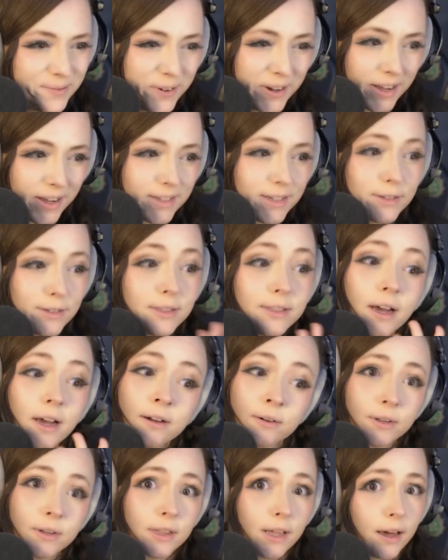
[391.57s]
but good luck
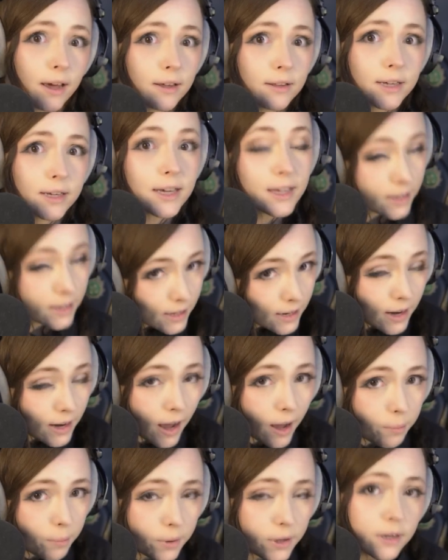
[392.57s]
with that. Like, it can
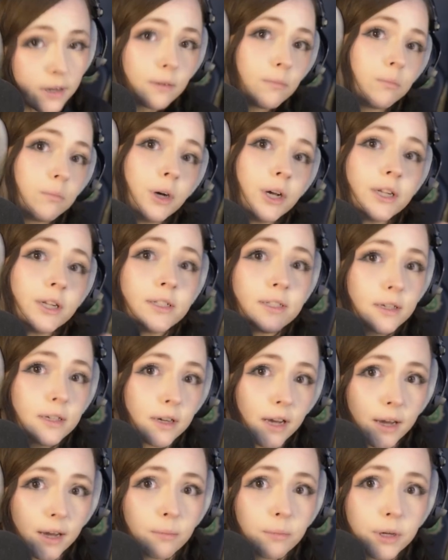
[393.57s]
happen, but it's a
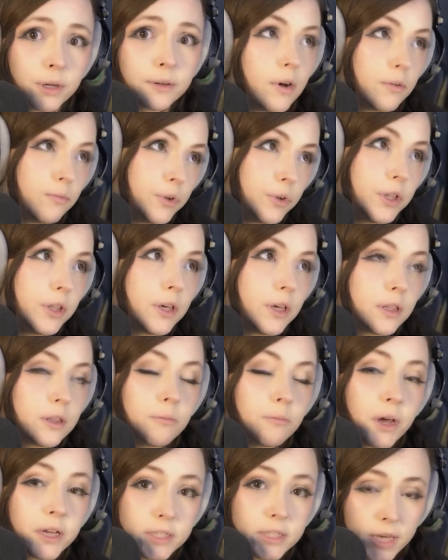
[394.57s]
gamba. Really, the
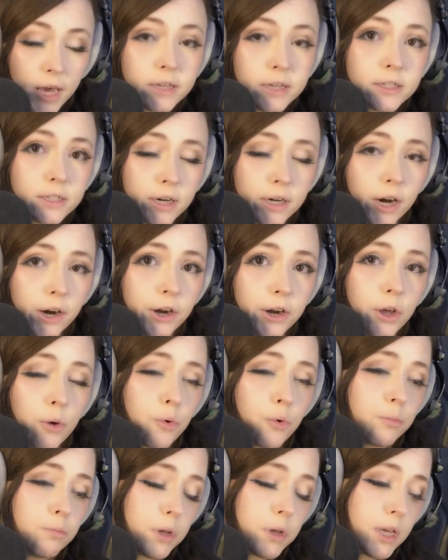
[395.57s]
best case scenario
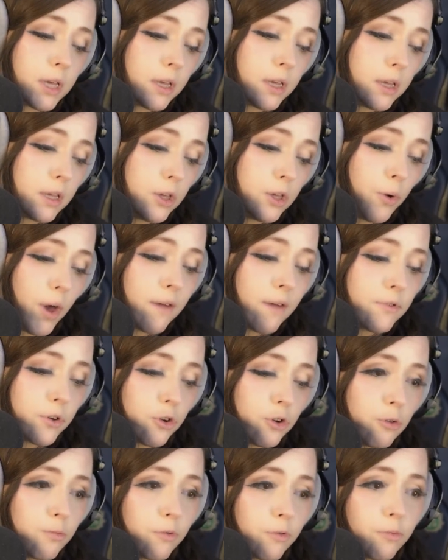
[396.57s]
would be you have a
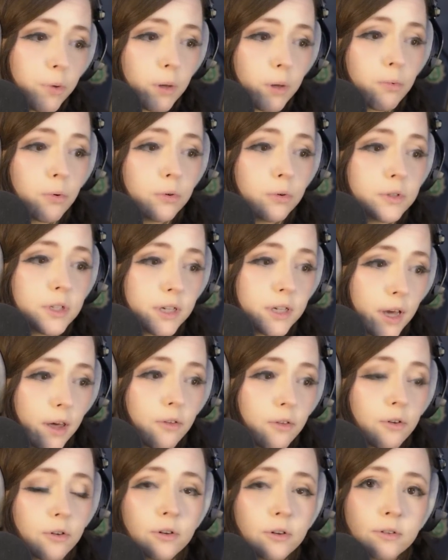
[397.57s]
group of people
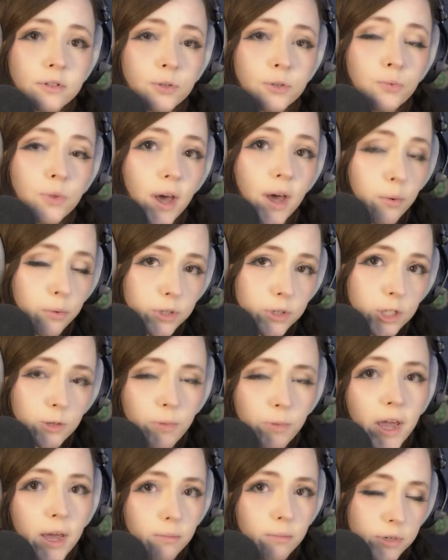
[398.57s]
together that will
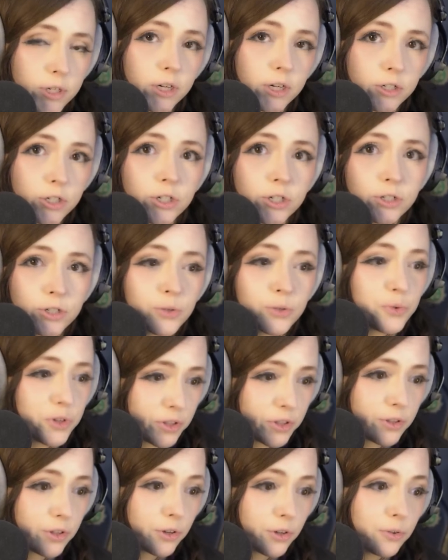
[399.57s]
spam dungeons with
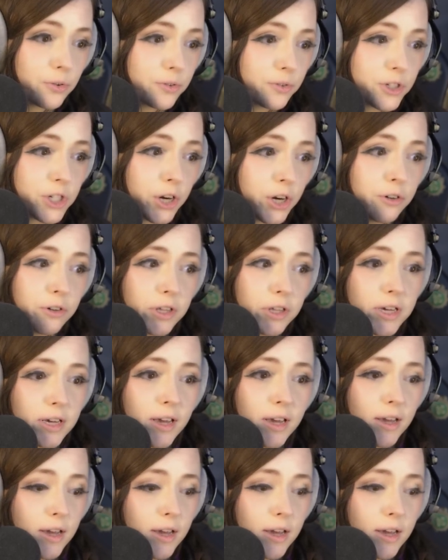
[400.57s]
you. Generally,